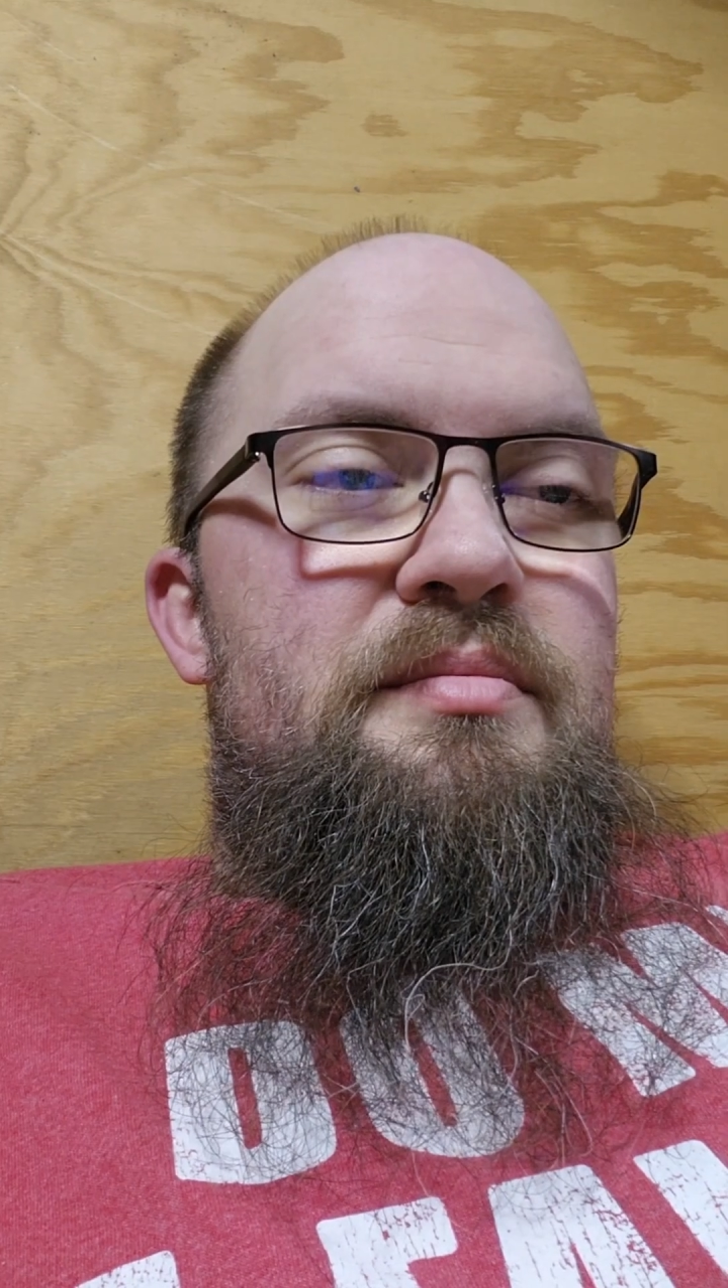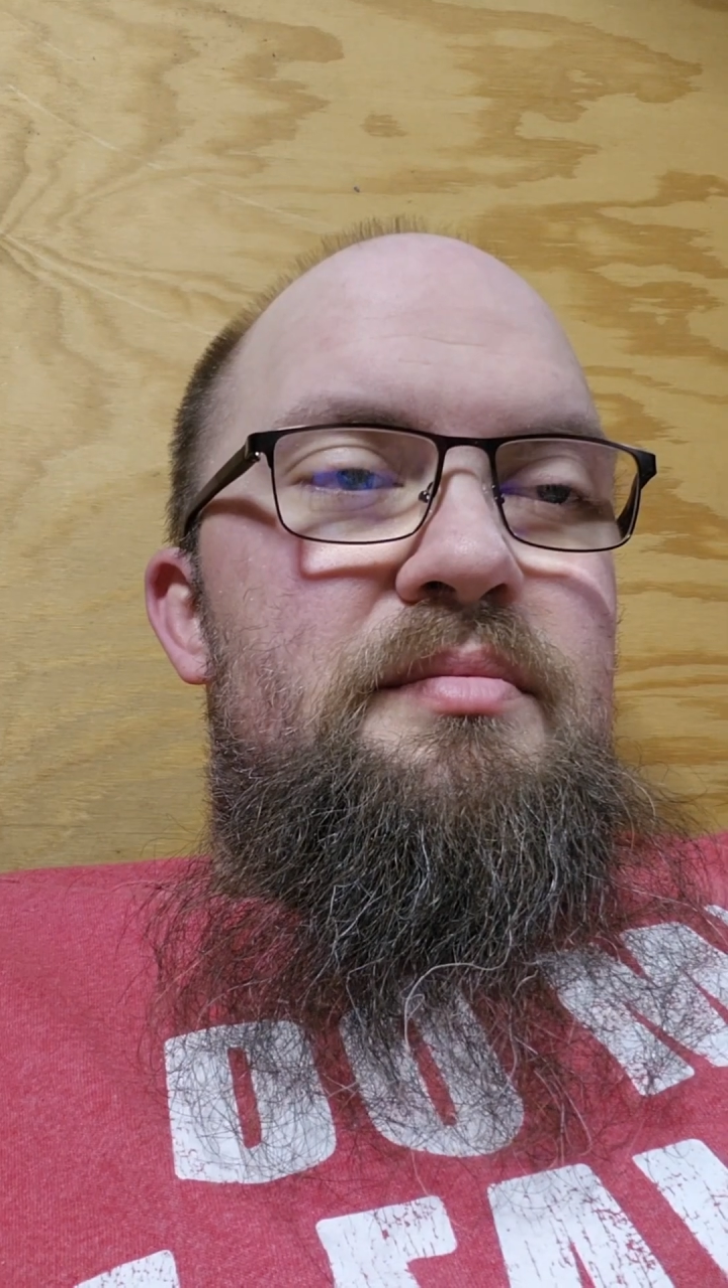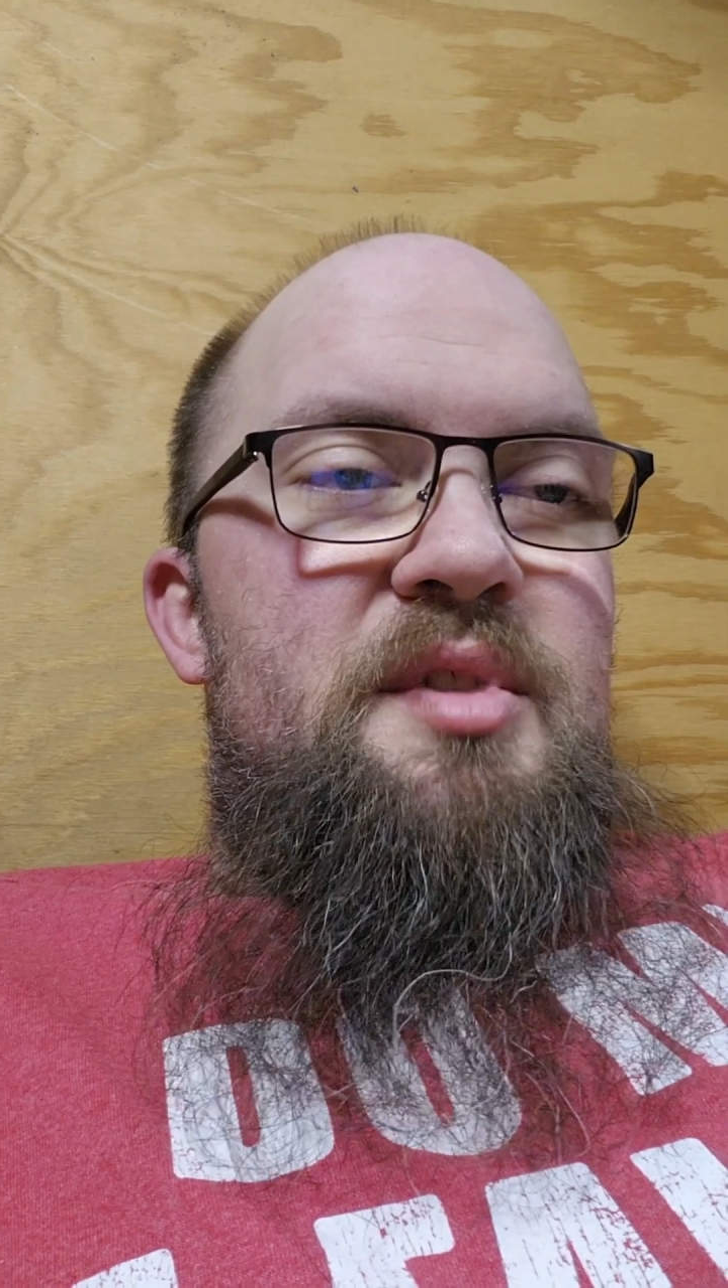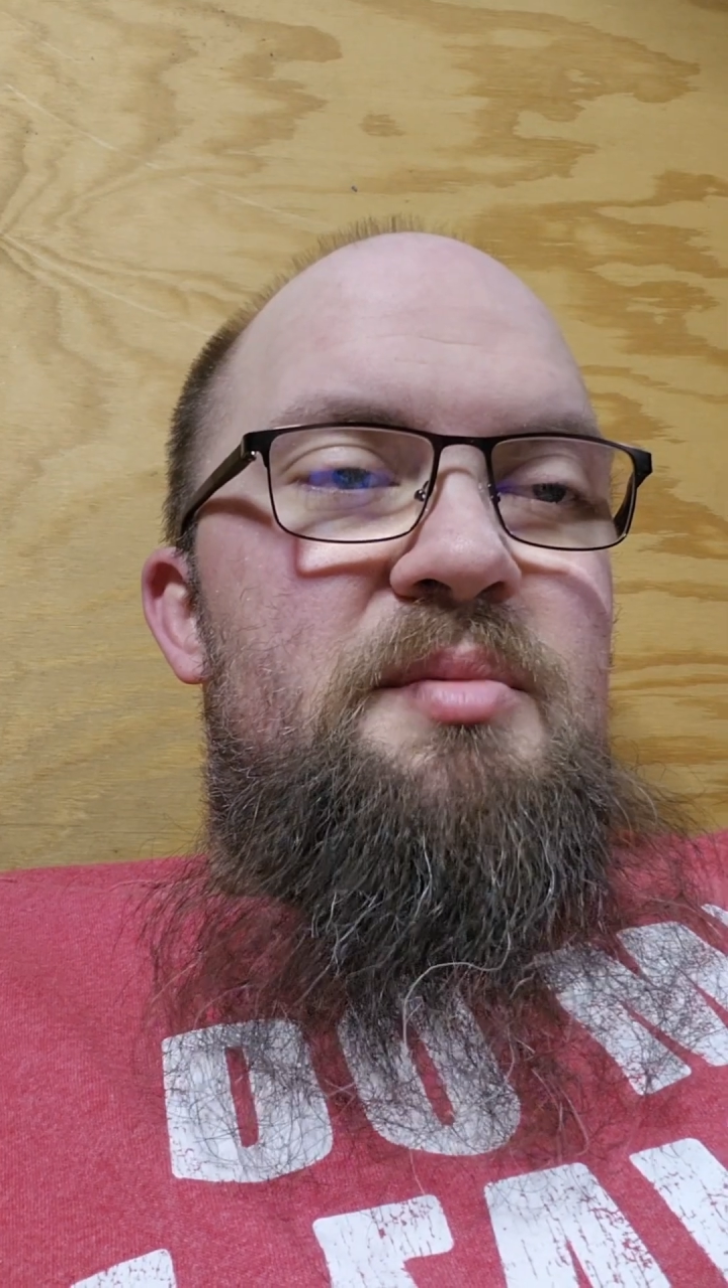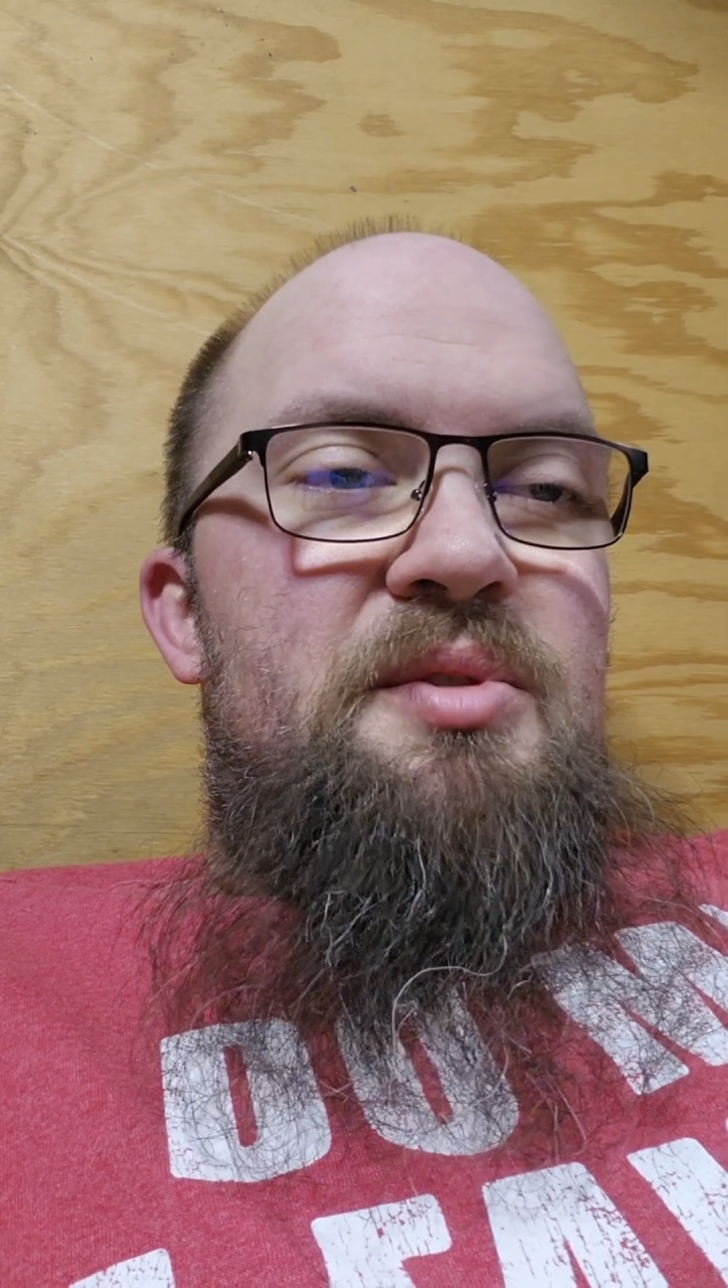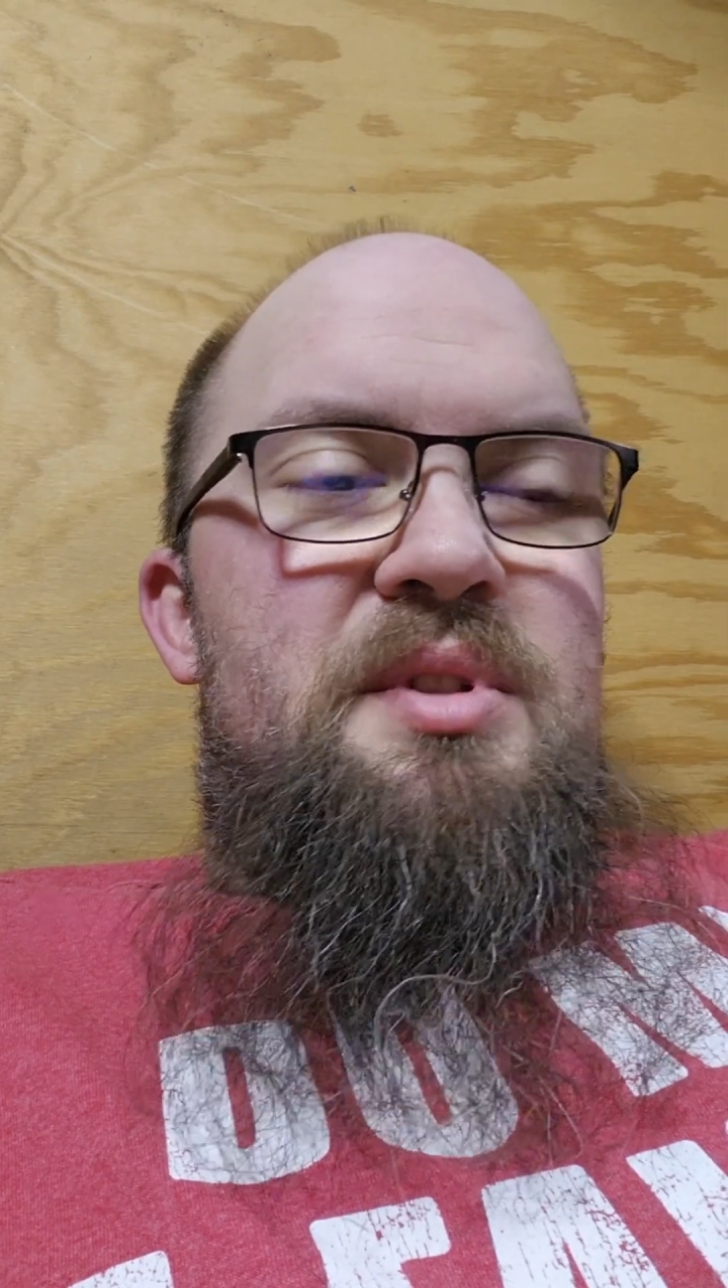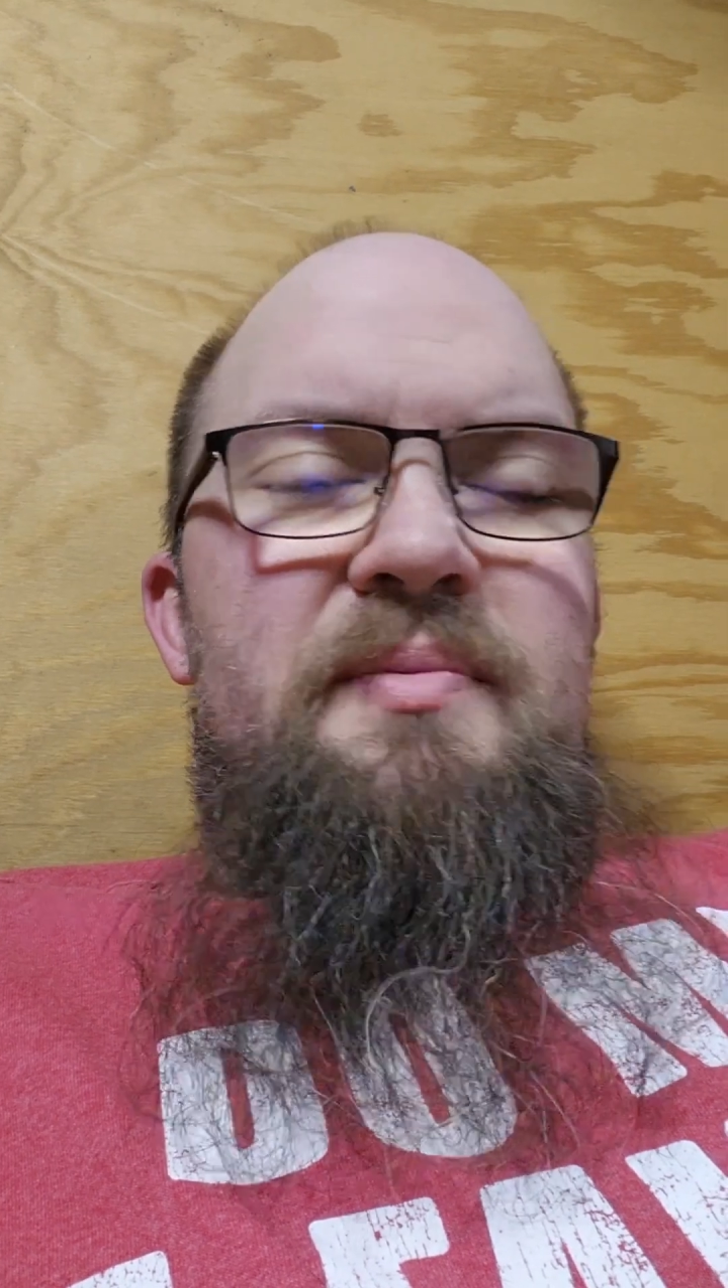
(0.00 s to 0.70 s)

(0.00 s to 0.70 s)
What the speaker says: The most